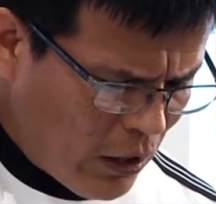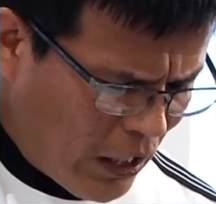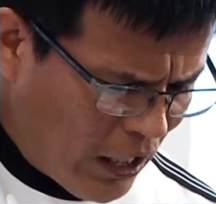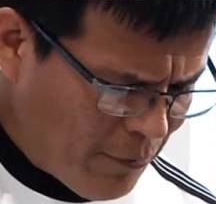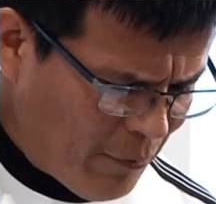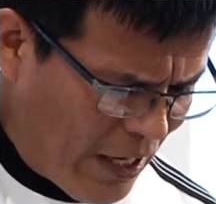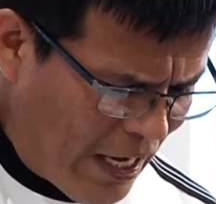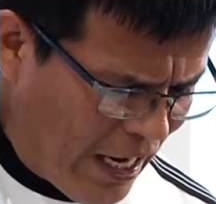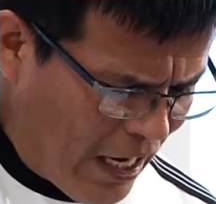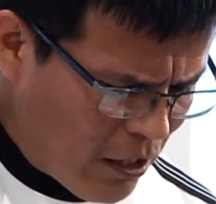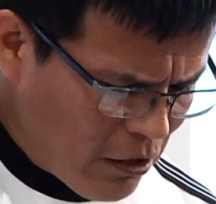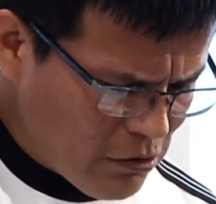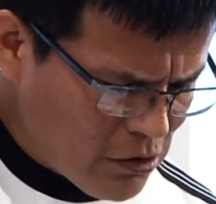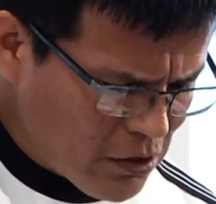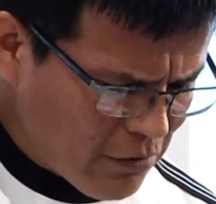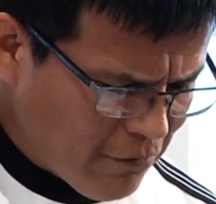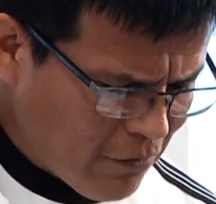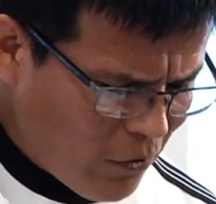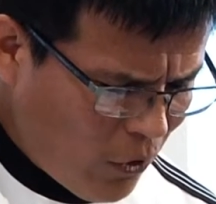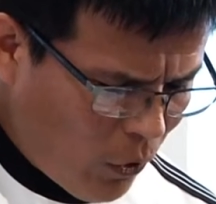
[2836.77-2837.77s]
I'm a
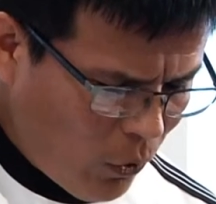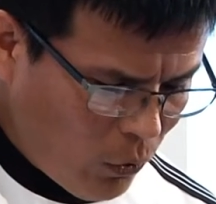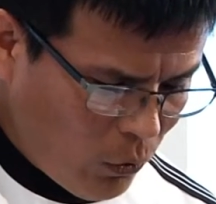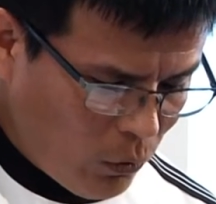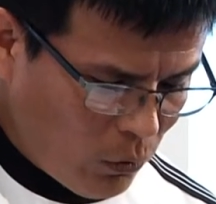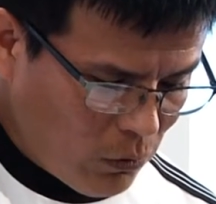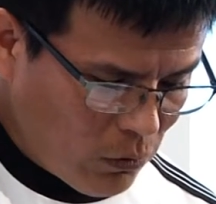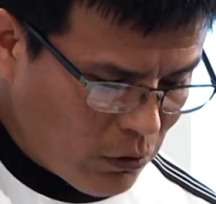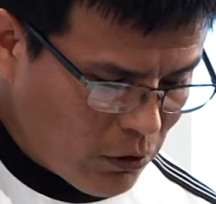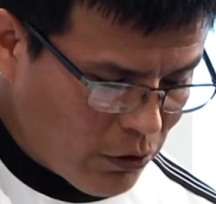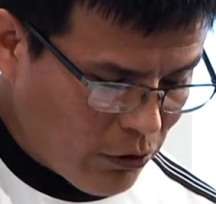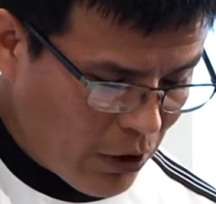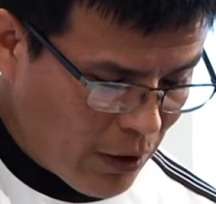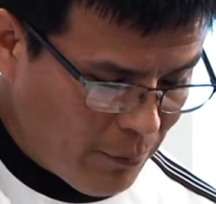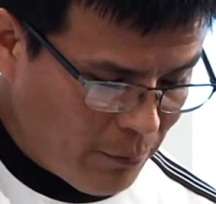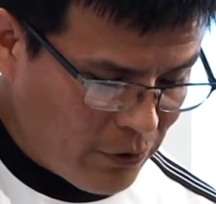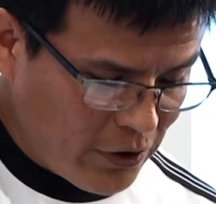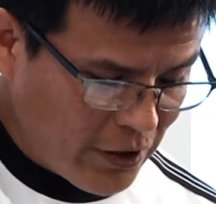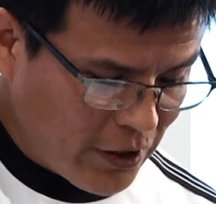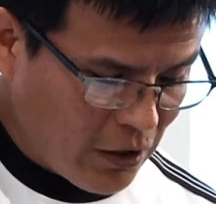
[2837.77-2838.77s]
house of cold,
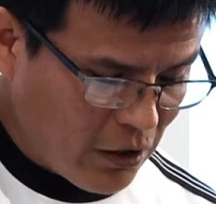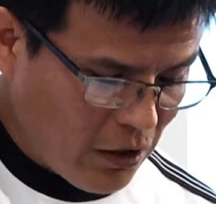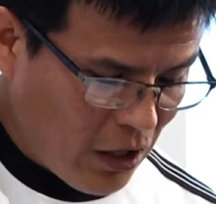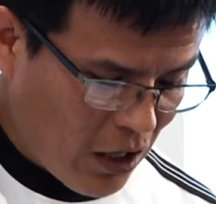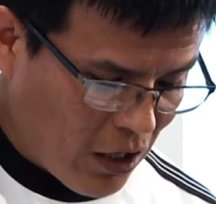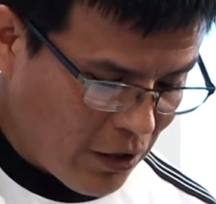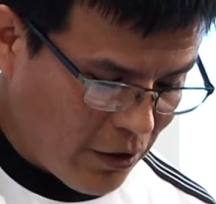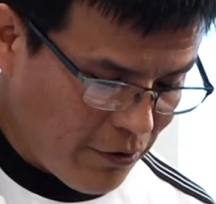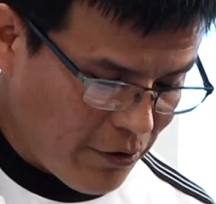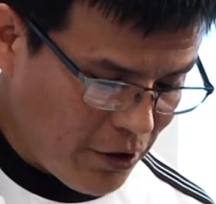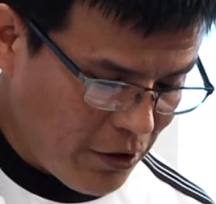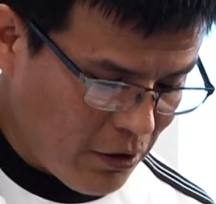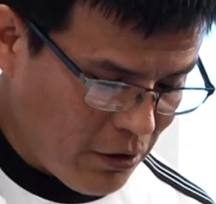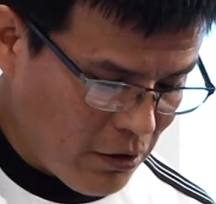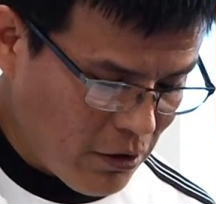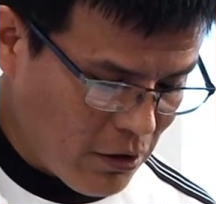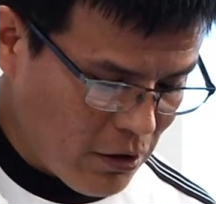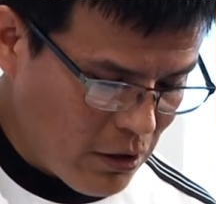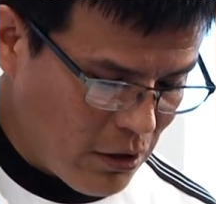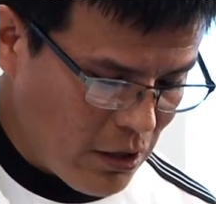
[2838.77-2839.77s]
crumbling concrete,
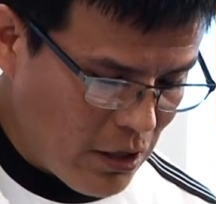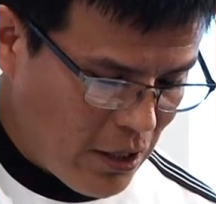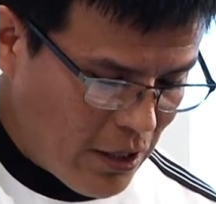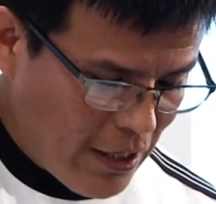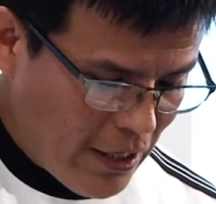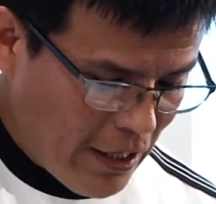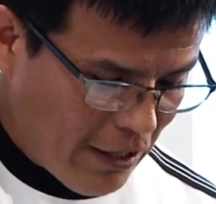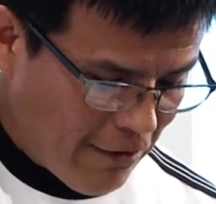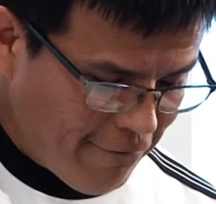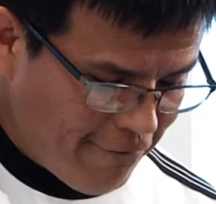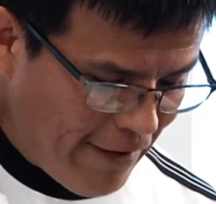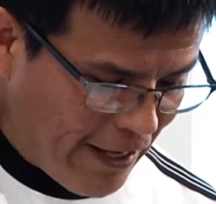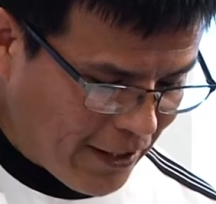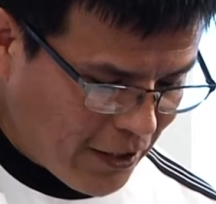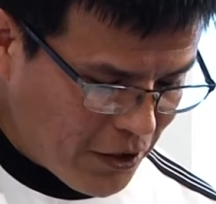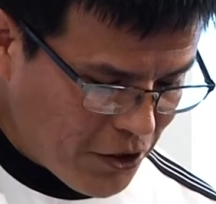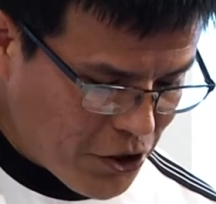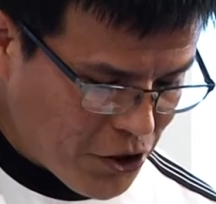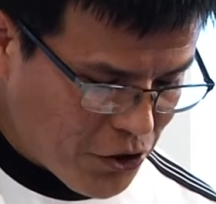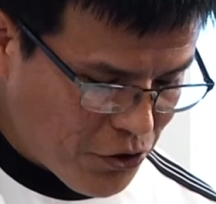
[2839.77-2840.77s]
a
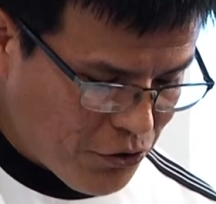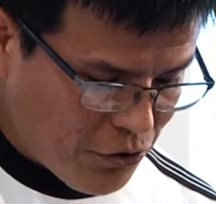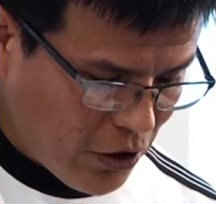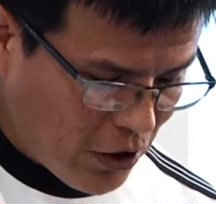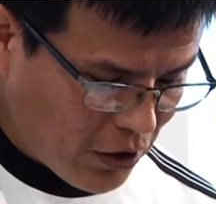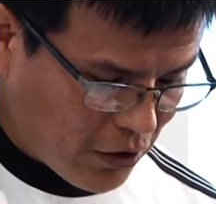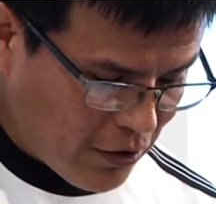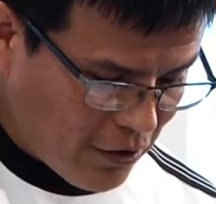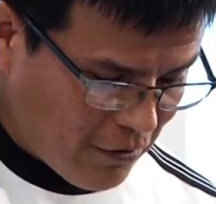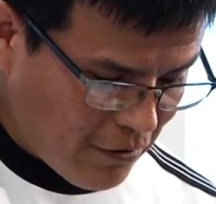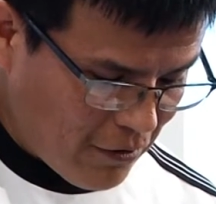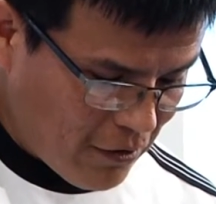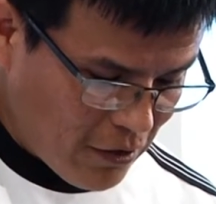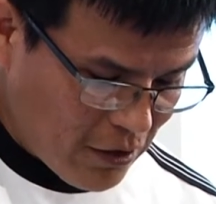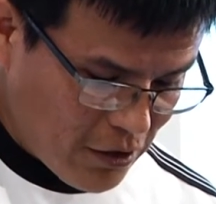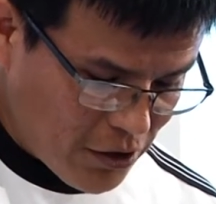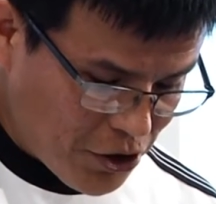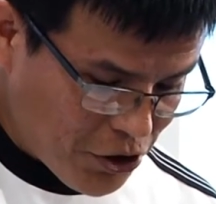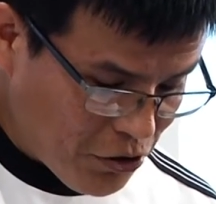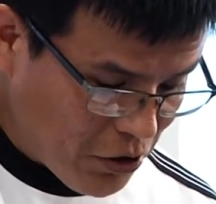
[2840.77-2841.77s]
vacant structure,
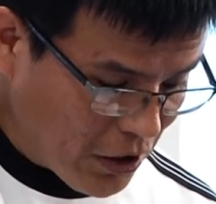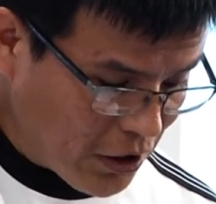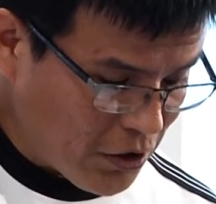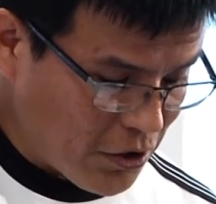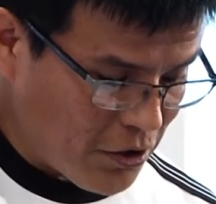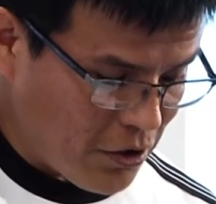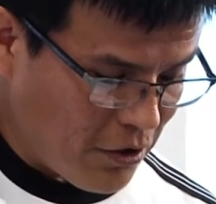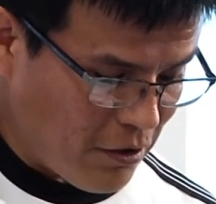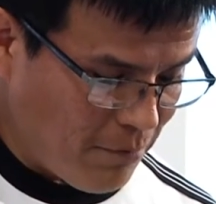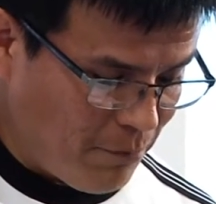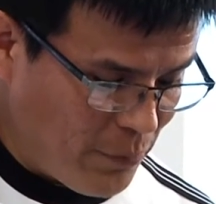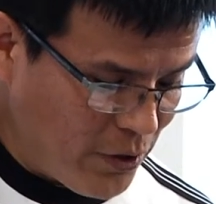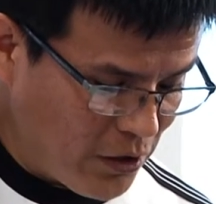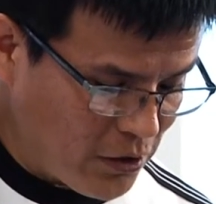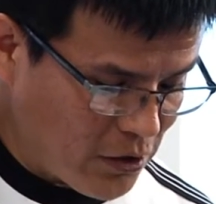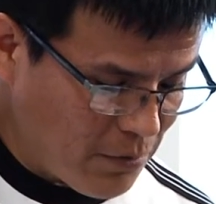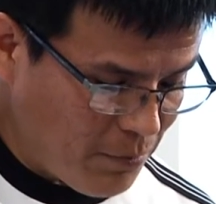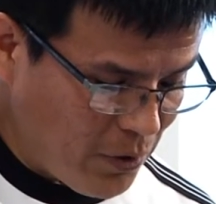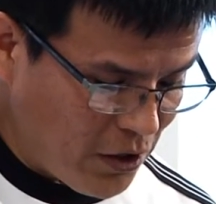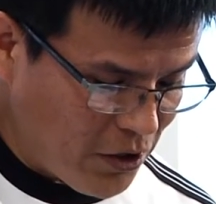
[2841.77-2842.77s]
structure
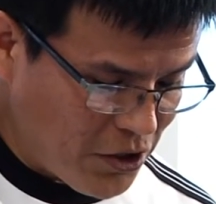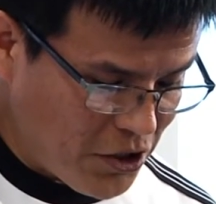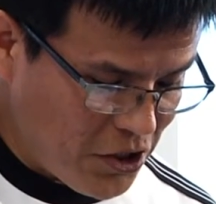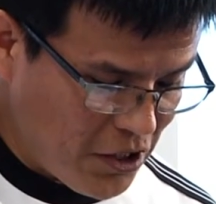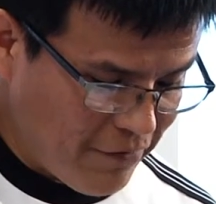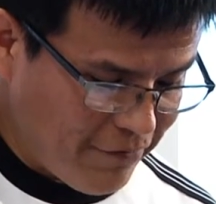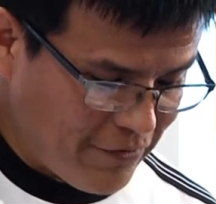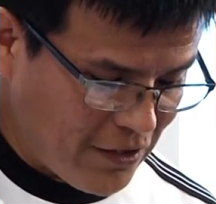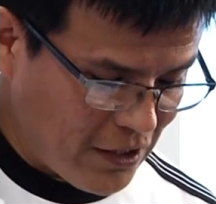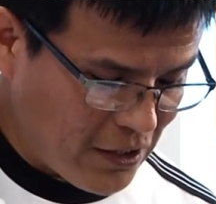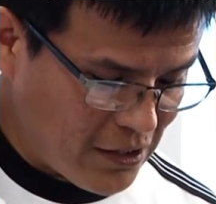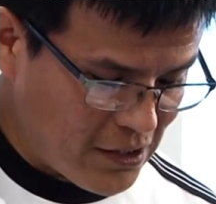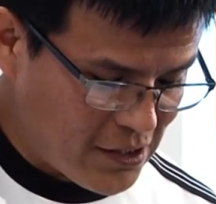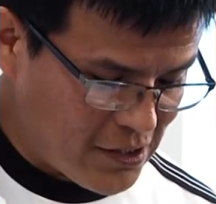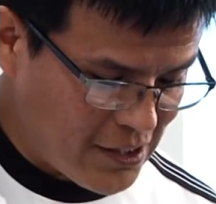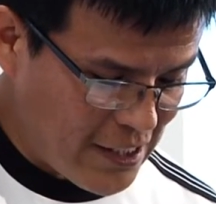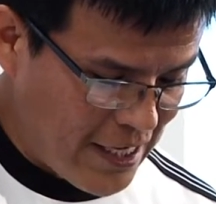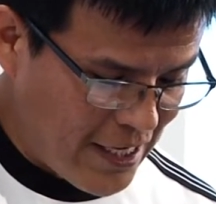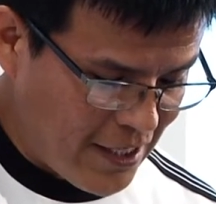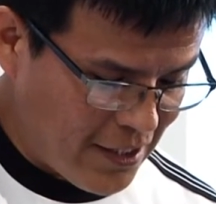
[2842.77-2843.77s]
built upon shifting
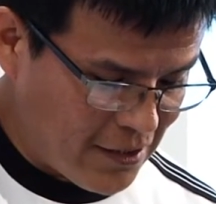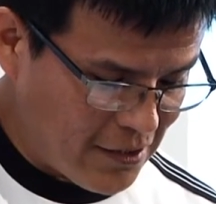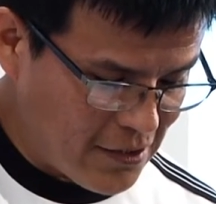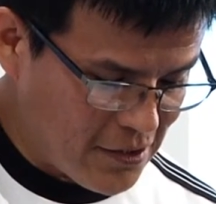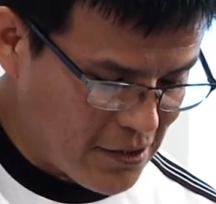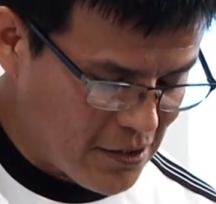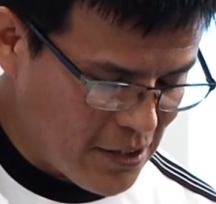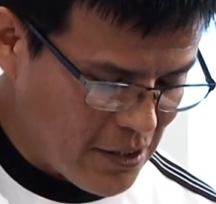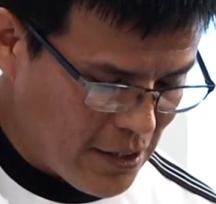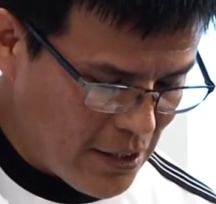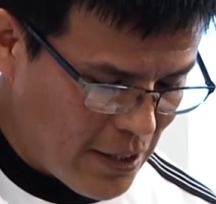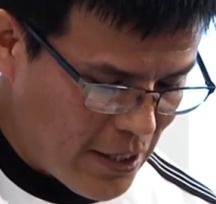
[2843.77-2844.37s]
sands.